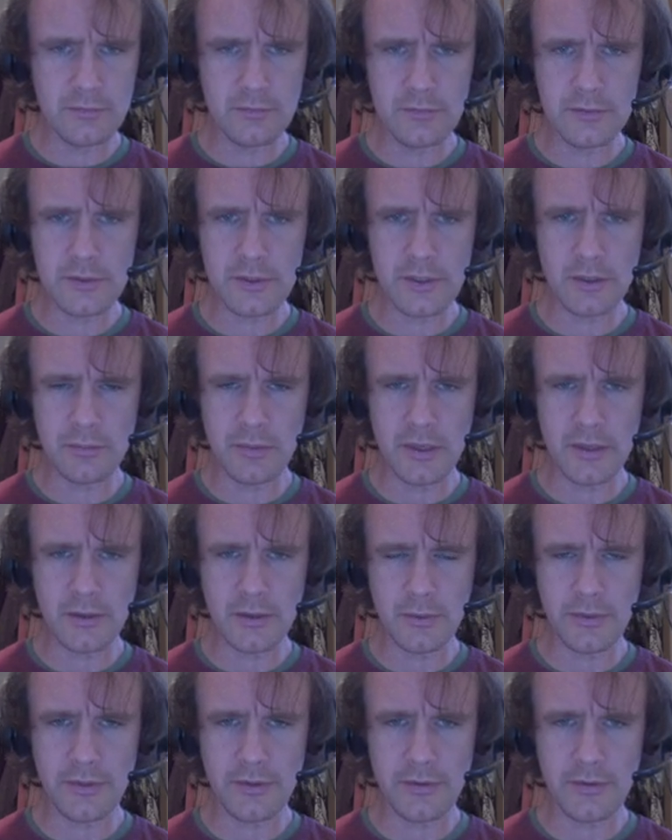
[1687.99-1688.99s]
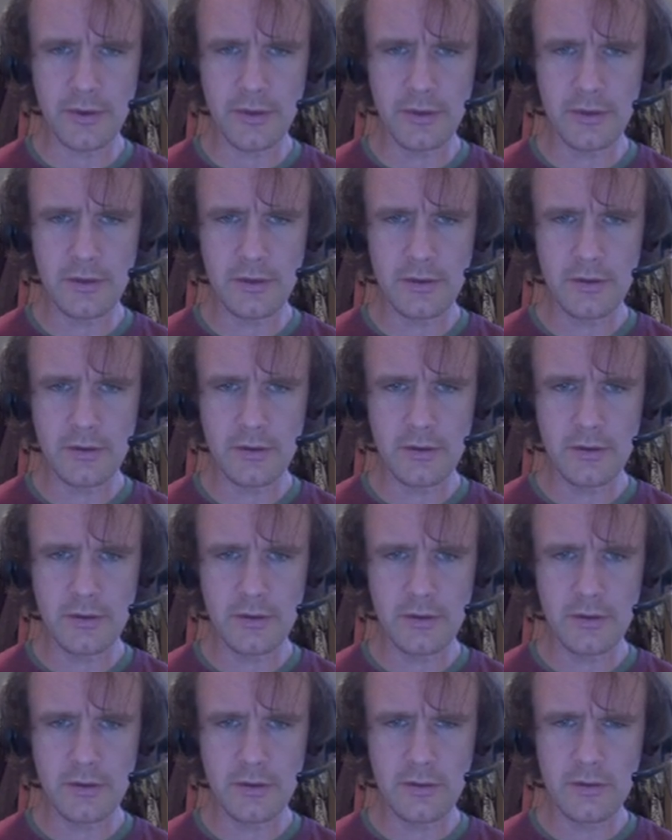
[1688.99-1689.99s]
So they play the 1, 3. So
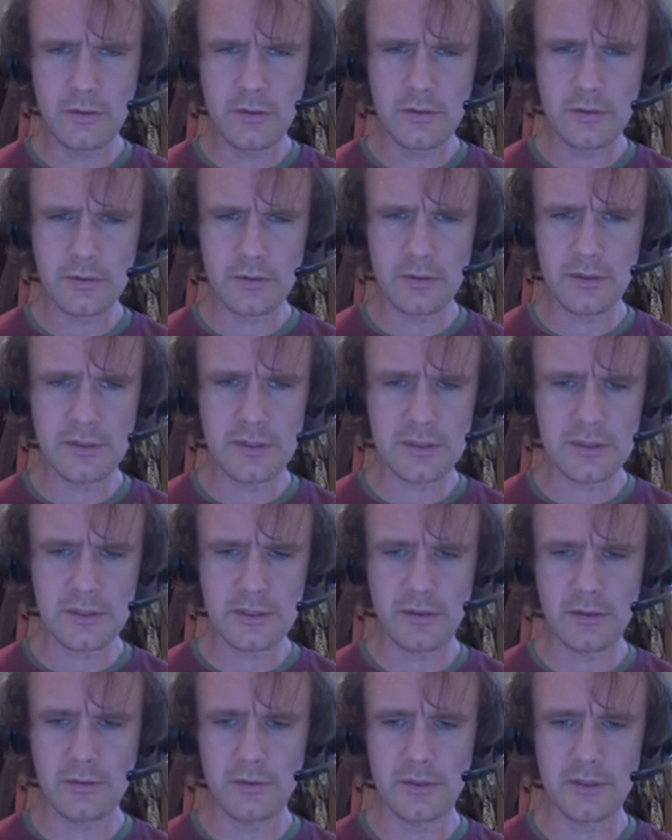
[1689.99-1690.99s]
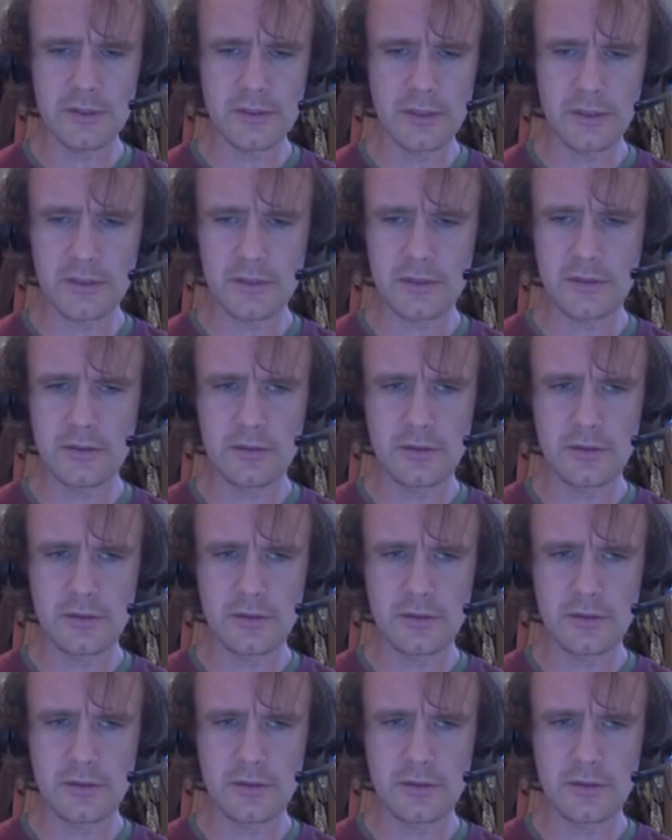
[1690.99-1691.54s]
why does that say 3, 6?